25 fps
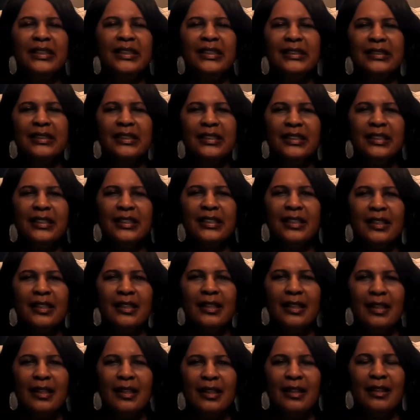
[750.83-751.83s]
click
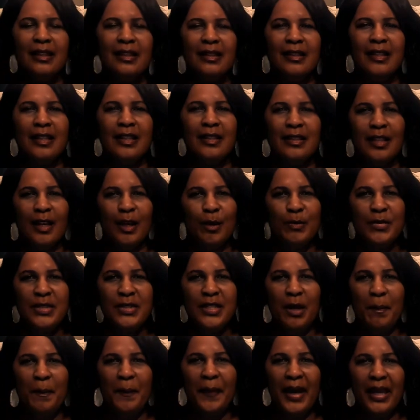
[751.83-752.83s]
the thumbs
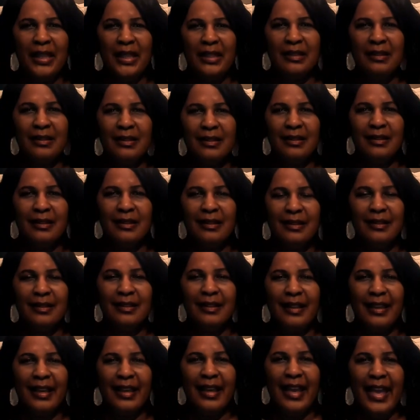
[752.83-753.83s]
up button
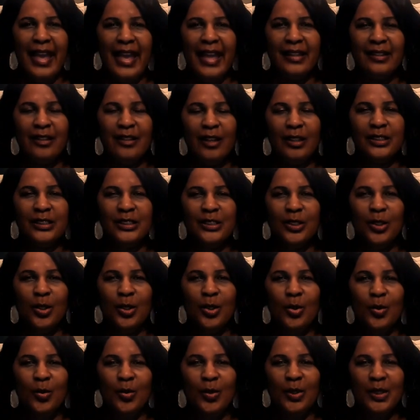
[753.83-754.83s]
and
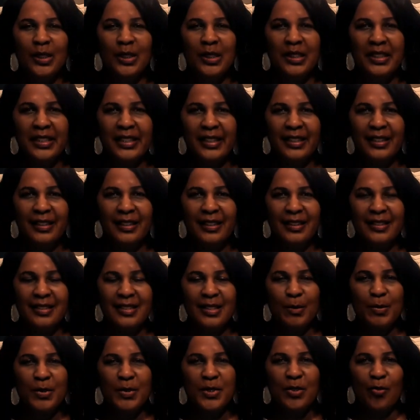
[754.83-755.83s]
also click
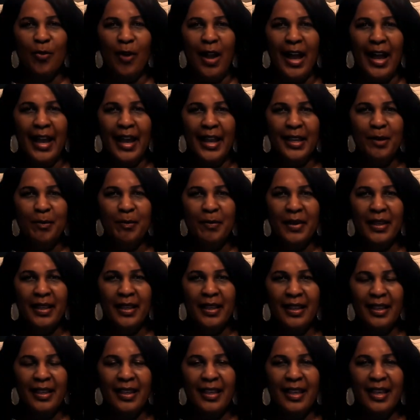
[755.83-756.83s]
subscribe
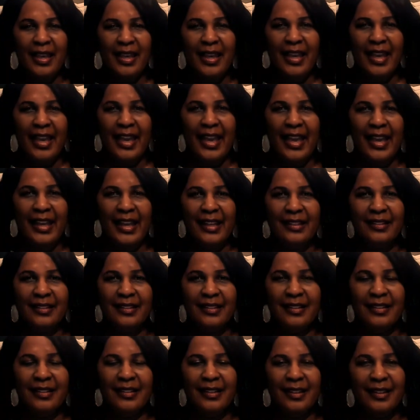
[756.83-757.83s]
and
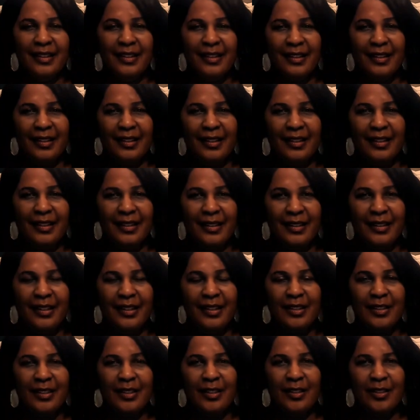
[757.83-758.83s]

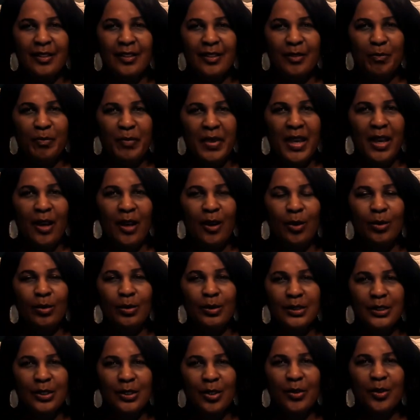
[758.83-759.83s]
click the bell
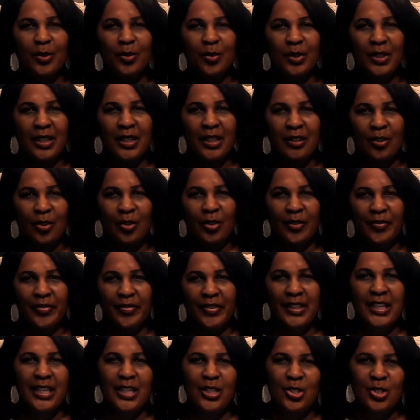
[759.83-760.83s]
so that you'll get
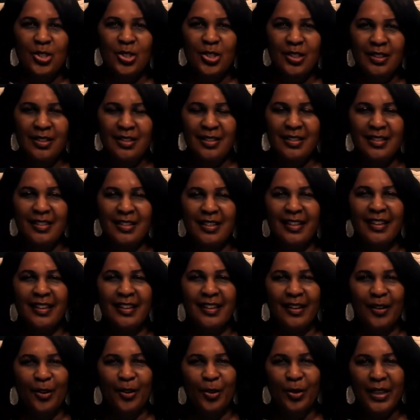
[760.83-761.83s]
notifications,
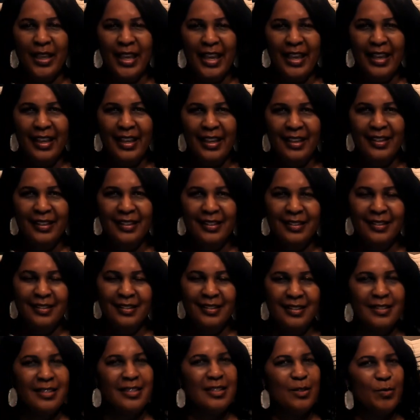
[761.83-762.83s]
okay?
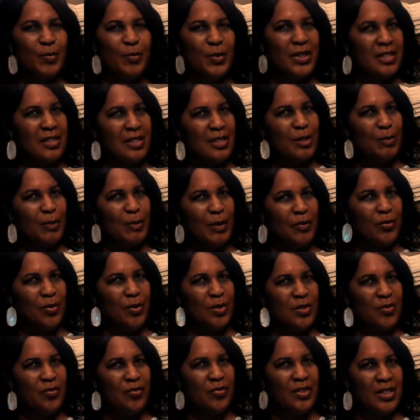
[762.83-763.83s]
Just because it's my
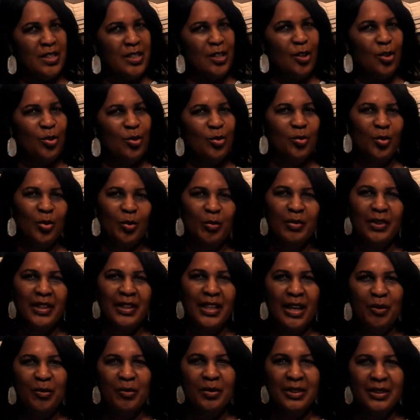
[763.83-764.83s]
first video, normally
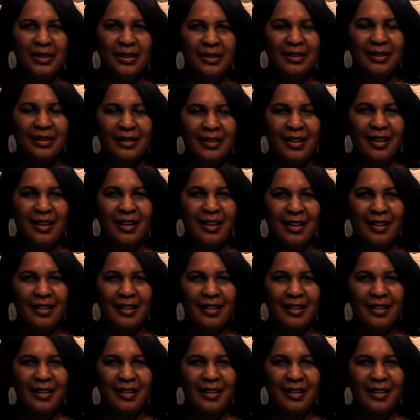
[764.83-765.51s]
I wouldn't... Uh,